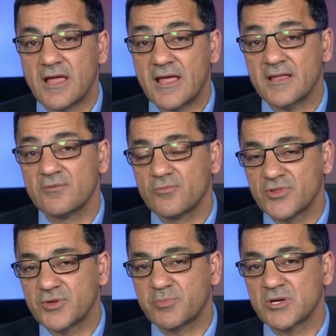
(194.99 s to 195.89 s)
and
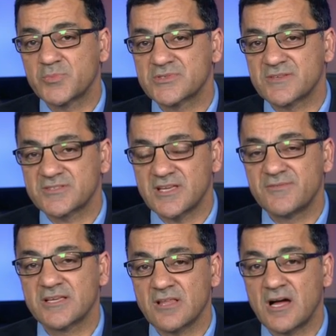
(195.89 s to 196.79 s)
with the purpose of
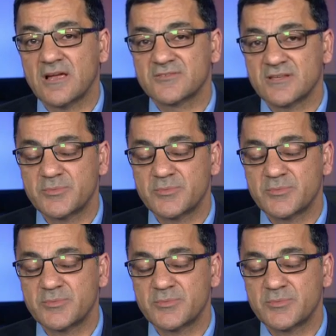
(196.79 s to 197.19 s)
saving lives.